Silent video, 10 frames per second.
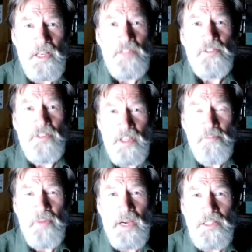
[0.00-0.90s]
is the
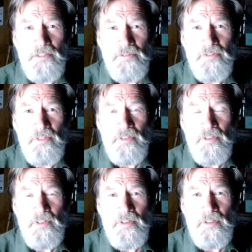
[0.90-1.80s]
impact of
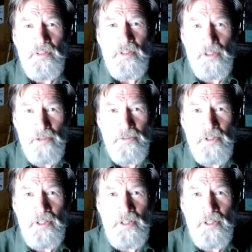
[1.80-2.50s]
the COVID